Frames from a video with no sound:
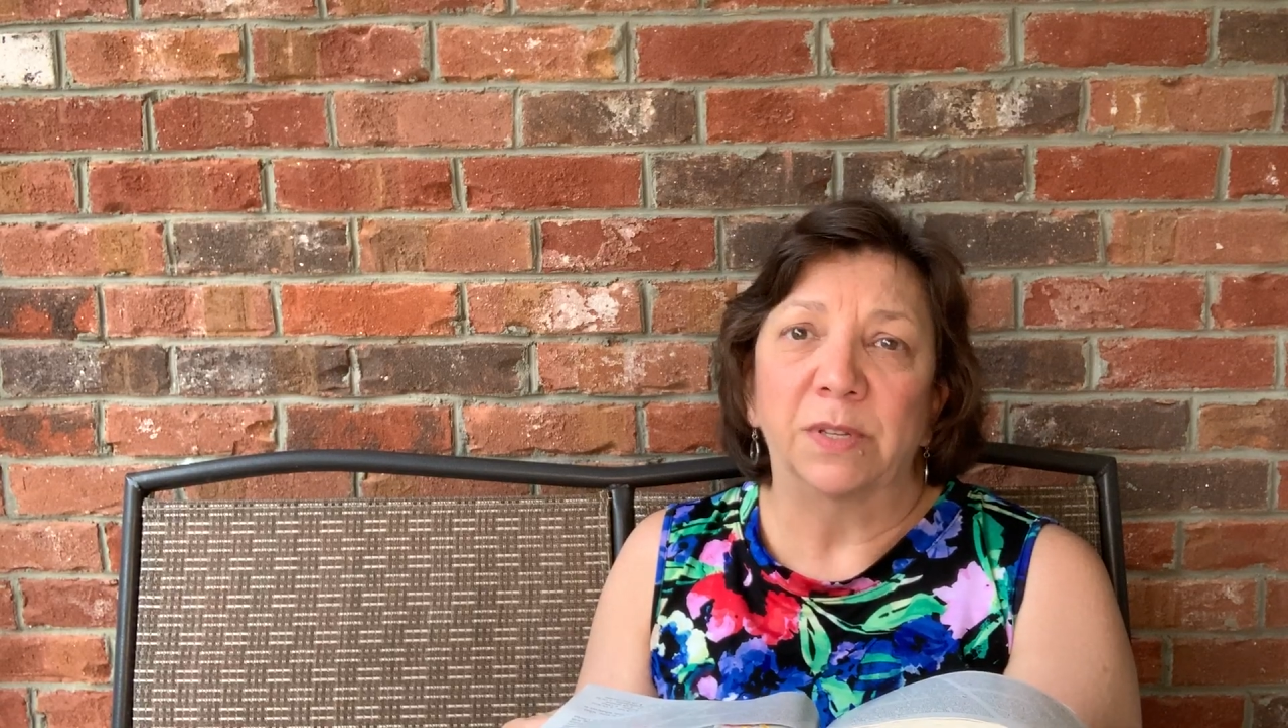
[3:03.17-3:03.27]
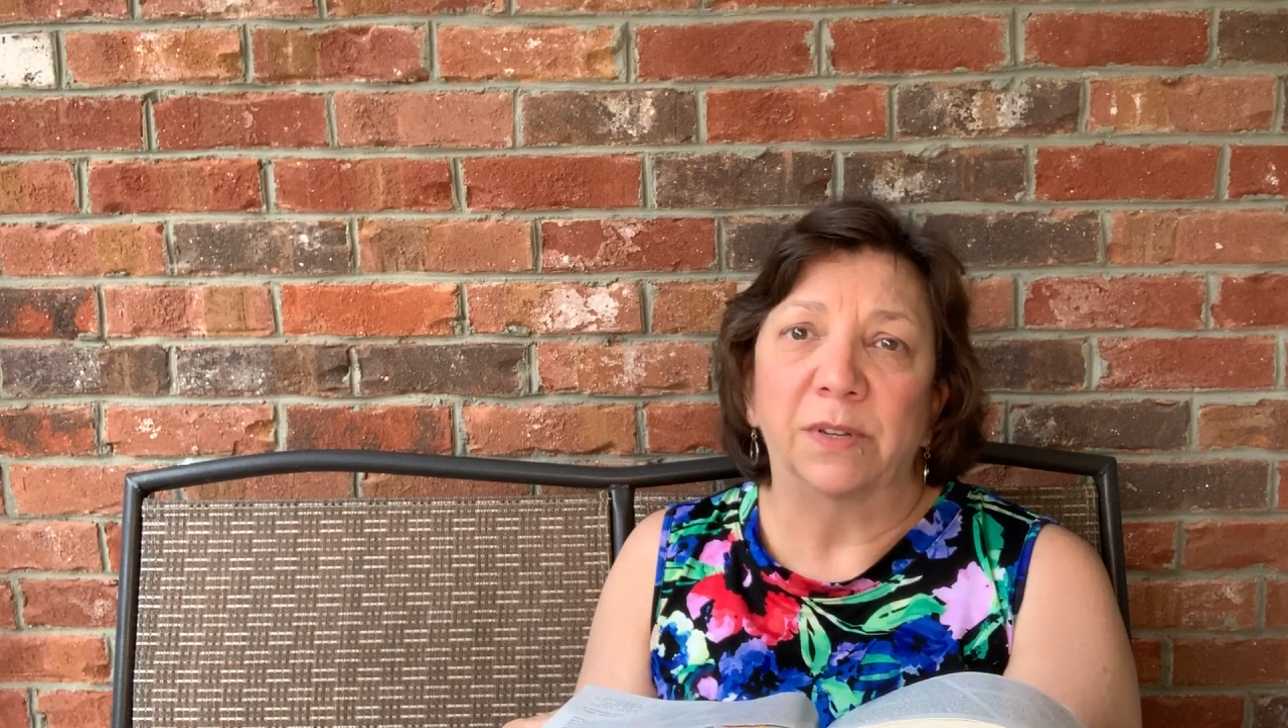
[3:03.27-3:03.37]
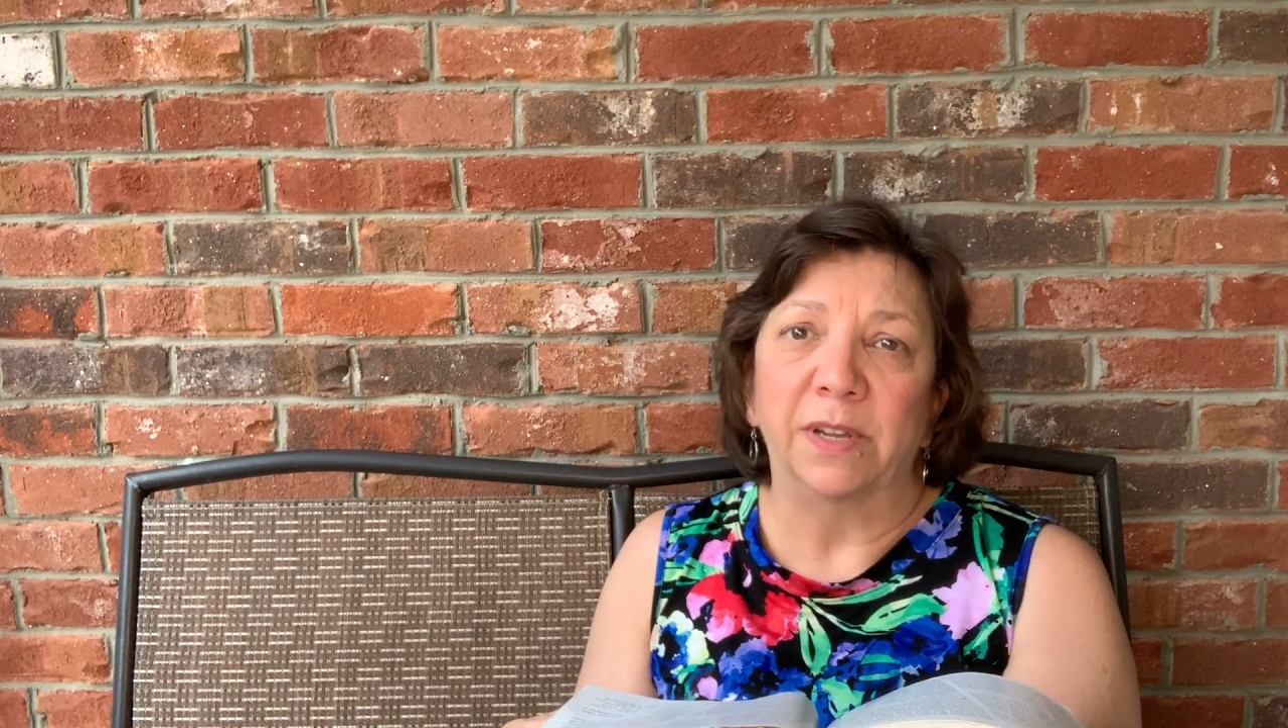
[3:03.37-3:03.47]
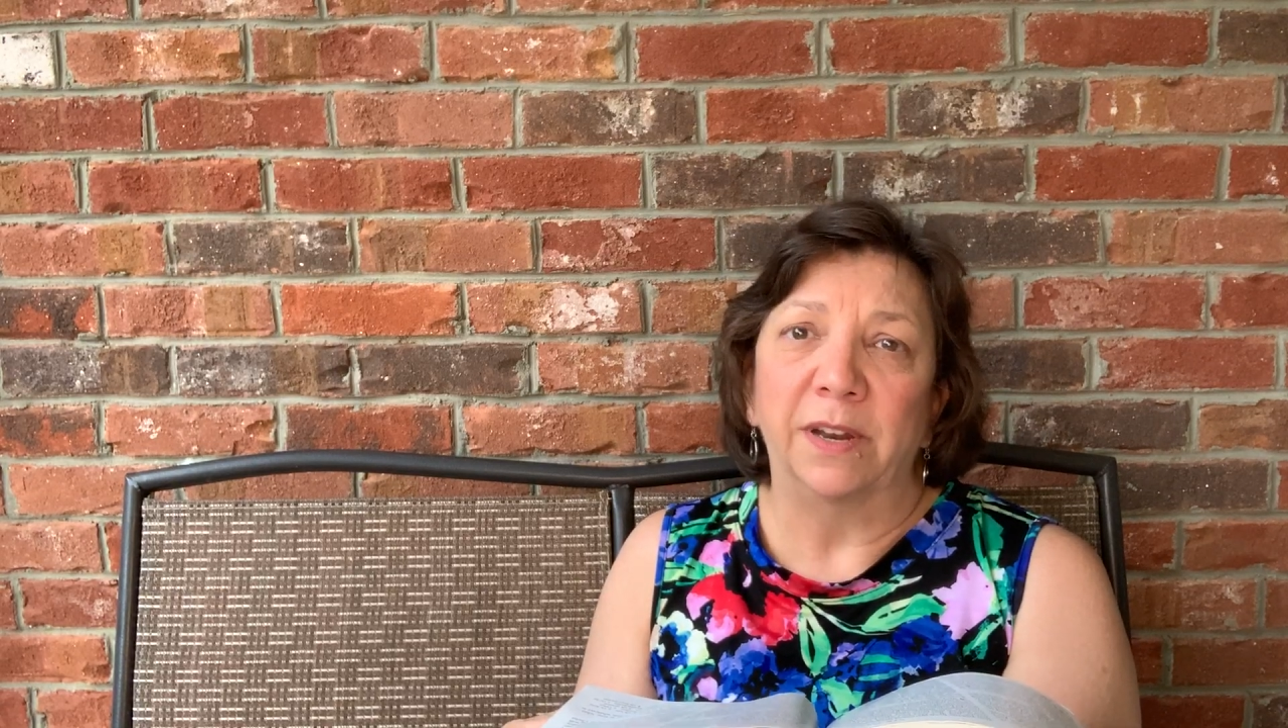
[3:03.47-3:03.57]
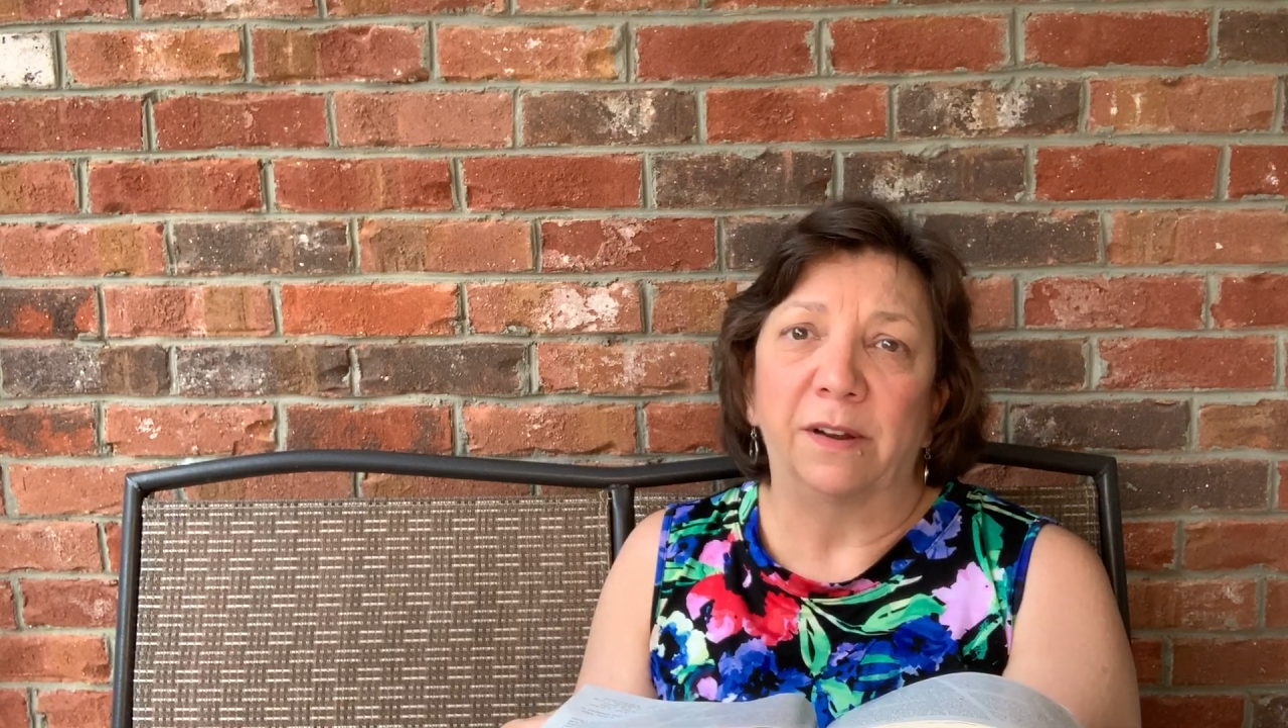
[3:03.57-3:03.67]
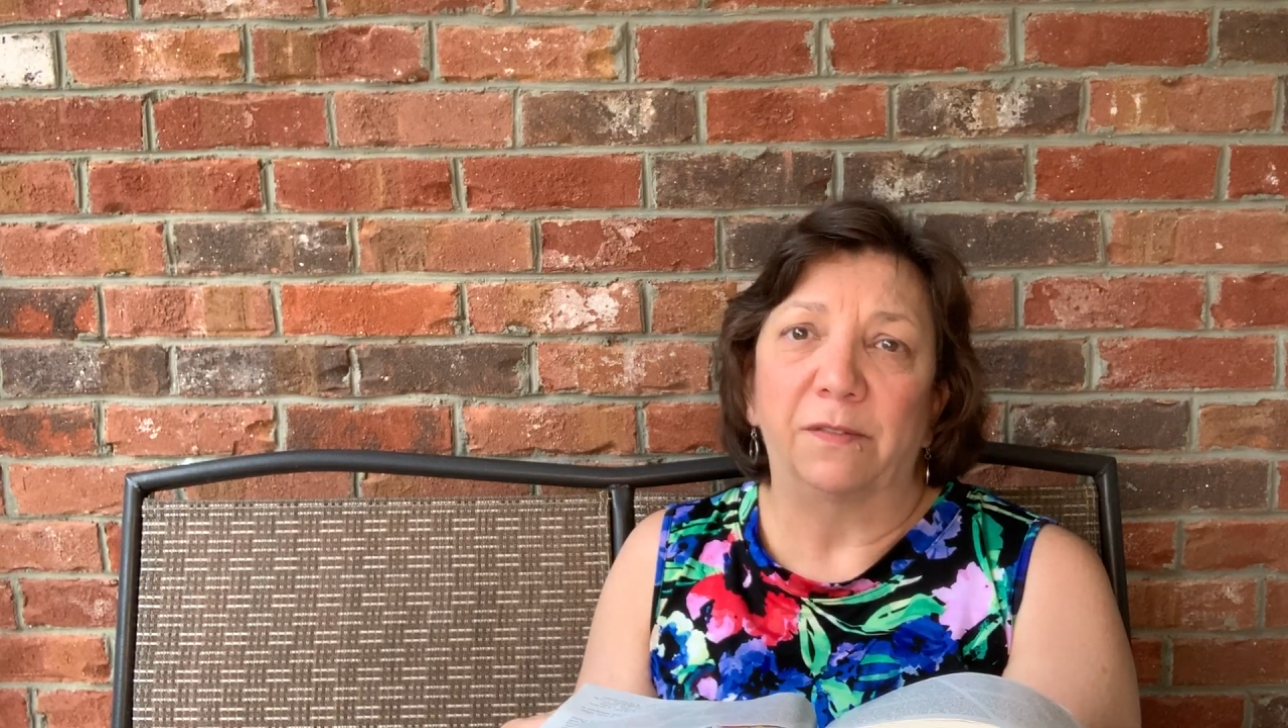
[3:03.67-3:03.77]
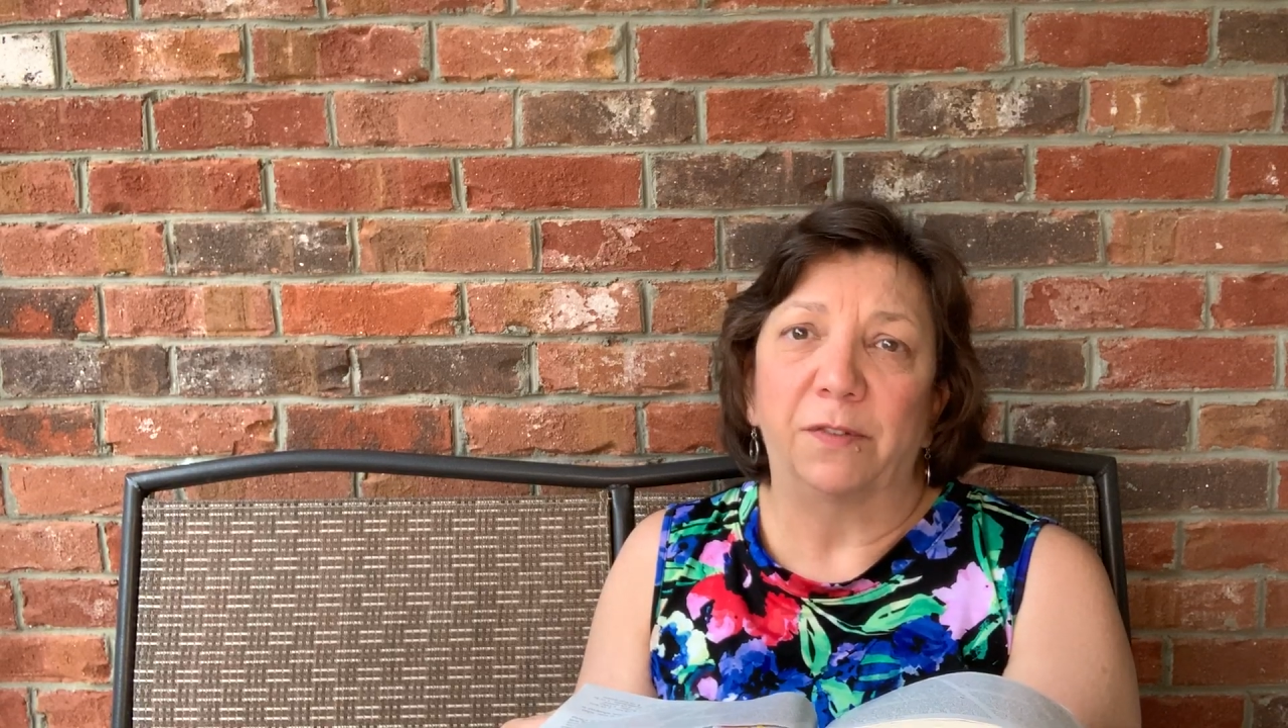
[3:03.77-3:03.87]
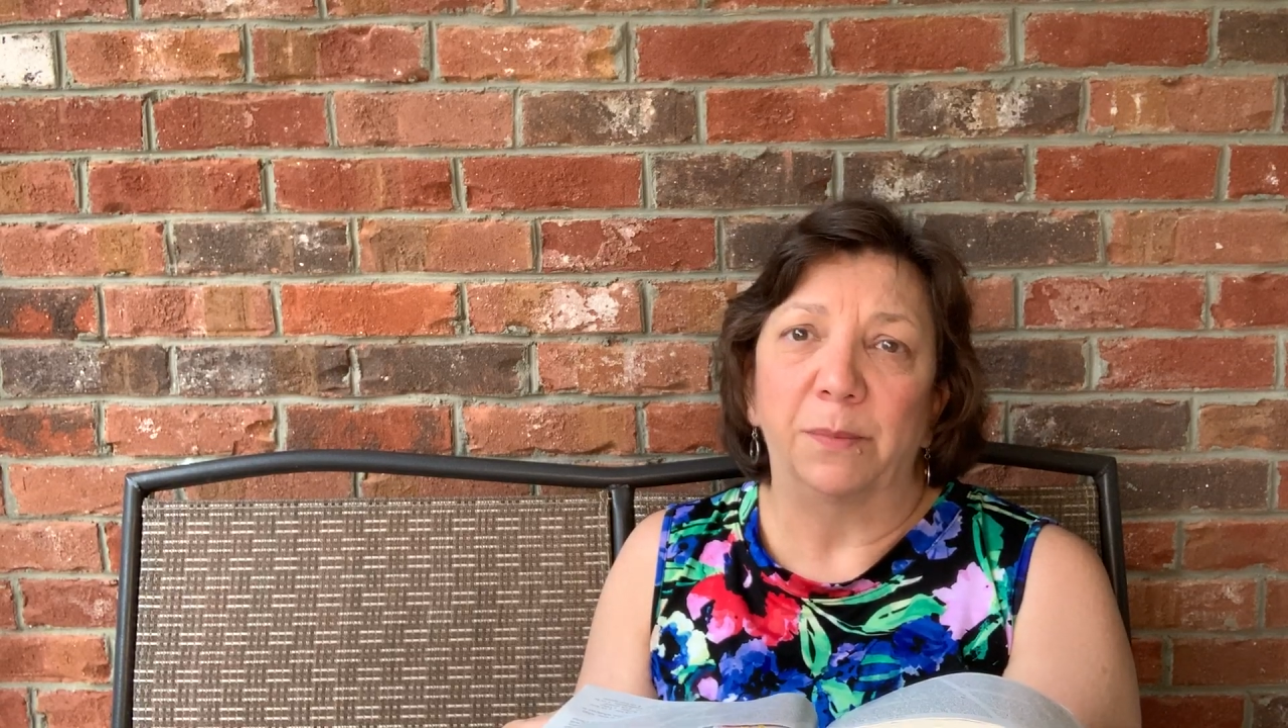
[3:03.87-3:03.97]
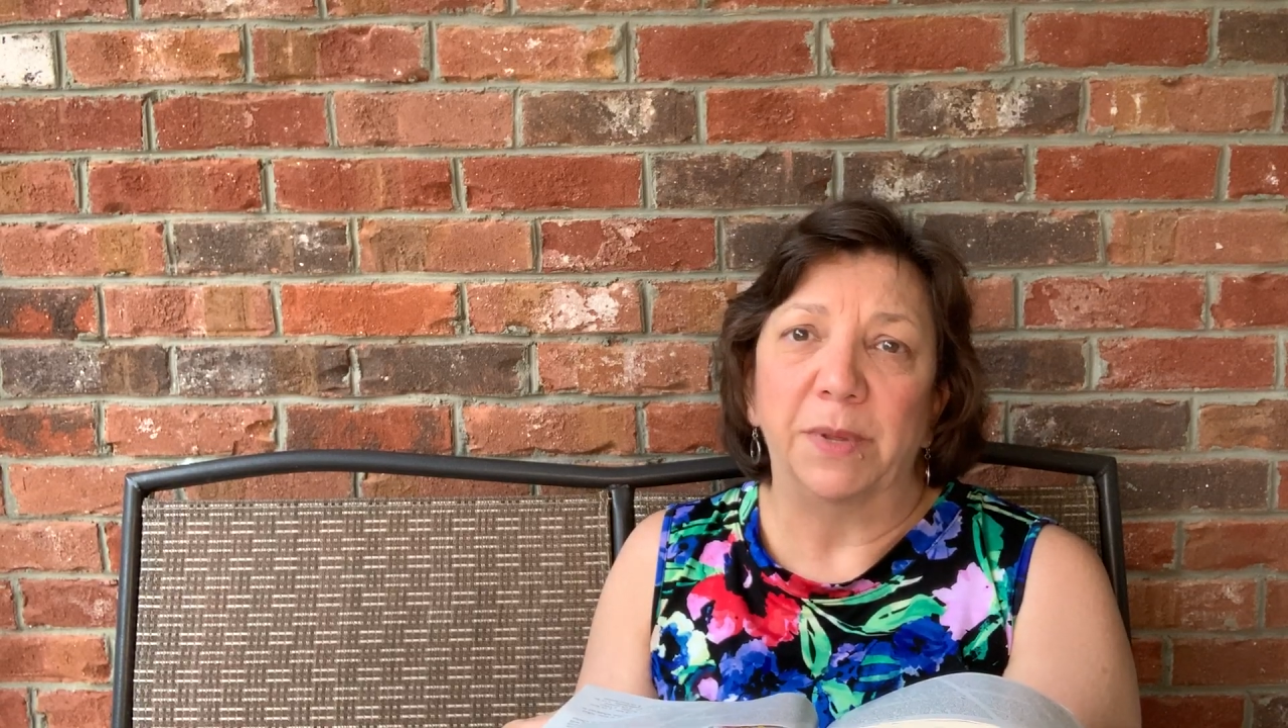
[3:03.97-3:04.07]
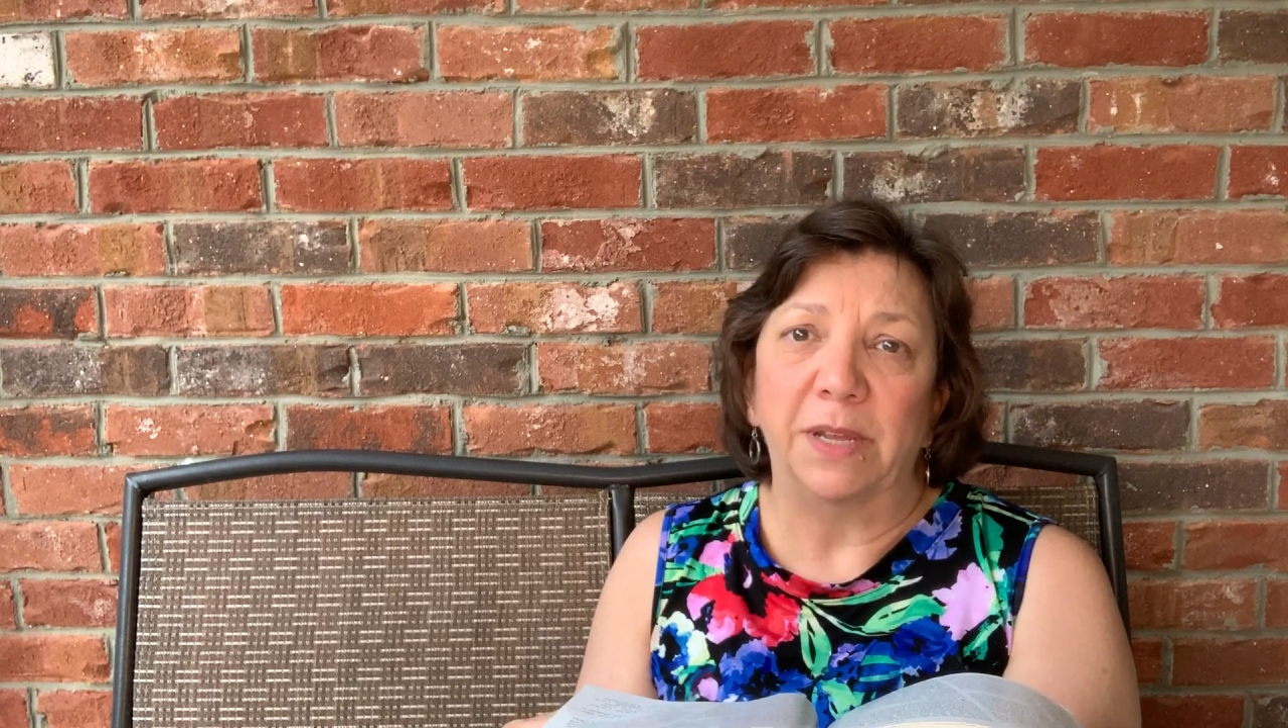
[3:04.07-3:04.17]
looking out
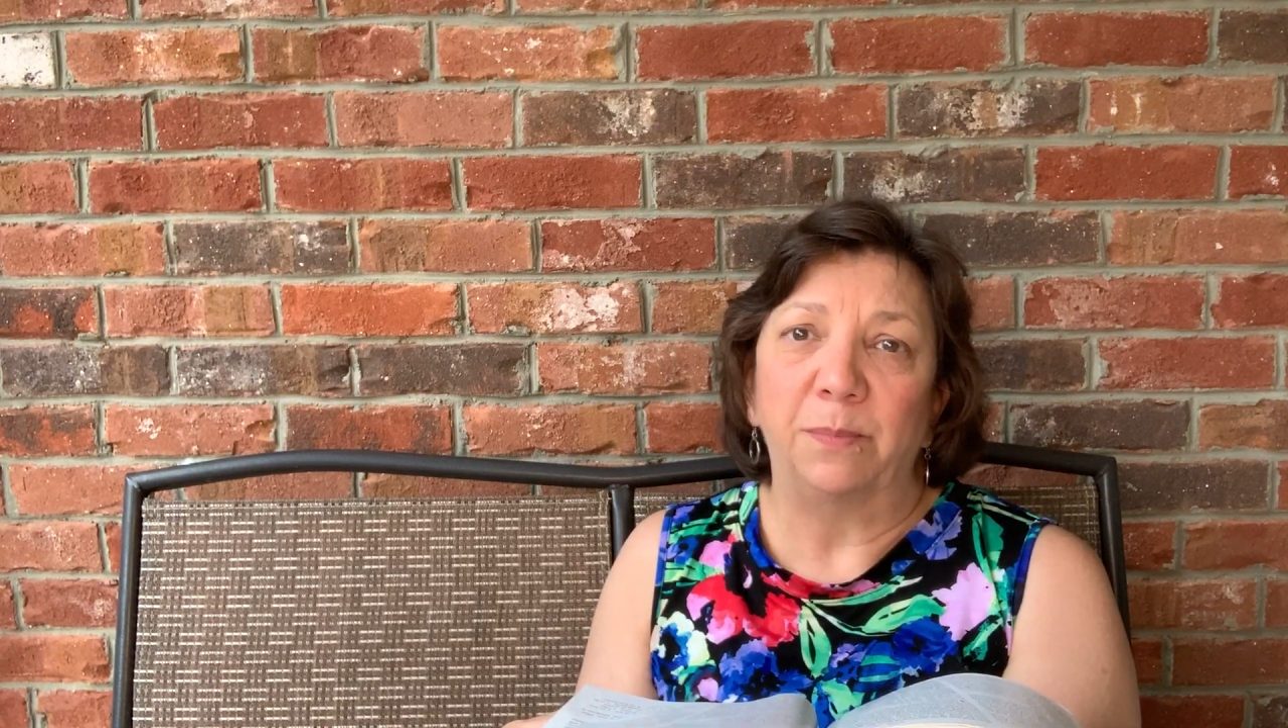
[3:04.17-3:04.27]
for me